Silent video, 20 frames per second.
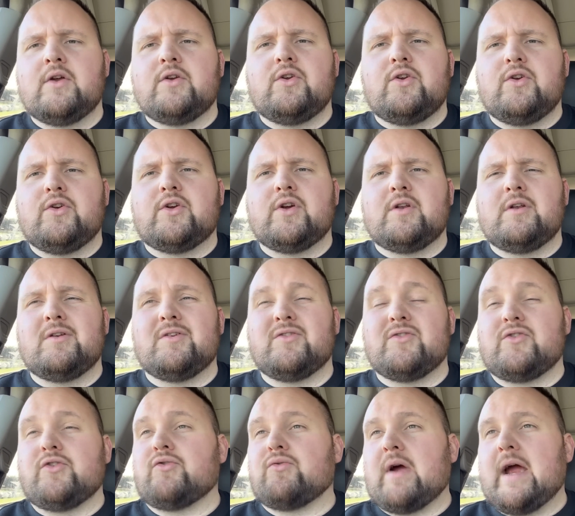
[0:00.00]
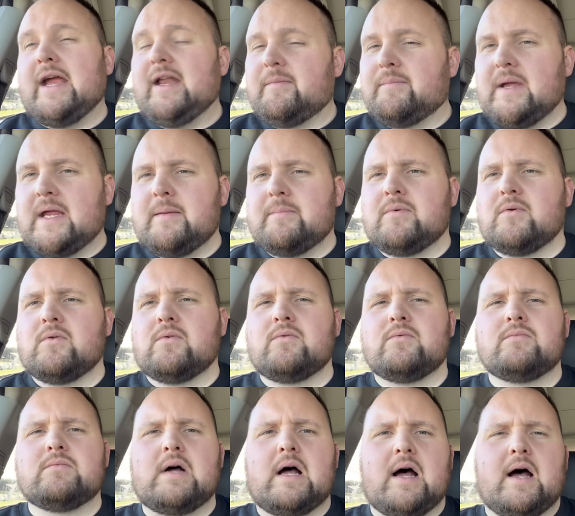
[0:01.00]
You can trade people
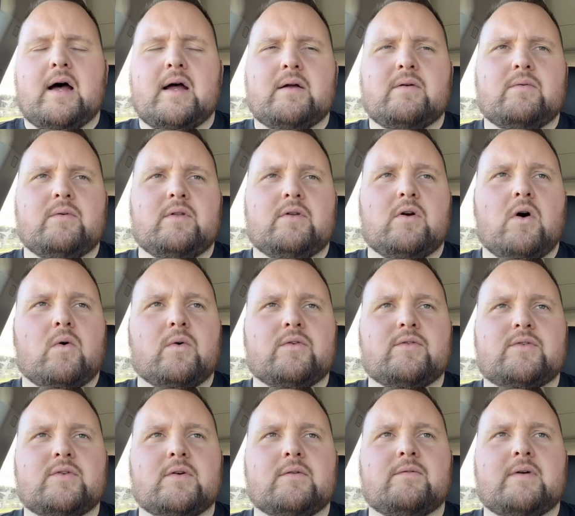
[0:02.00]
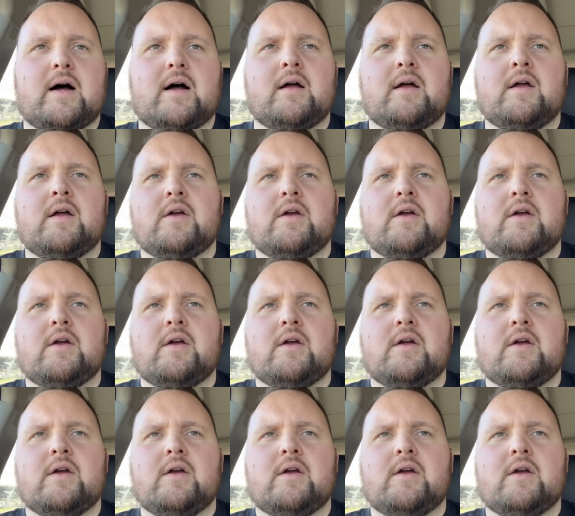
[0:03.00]
uh, with gold and silver.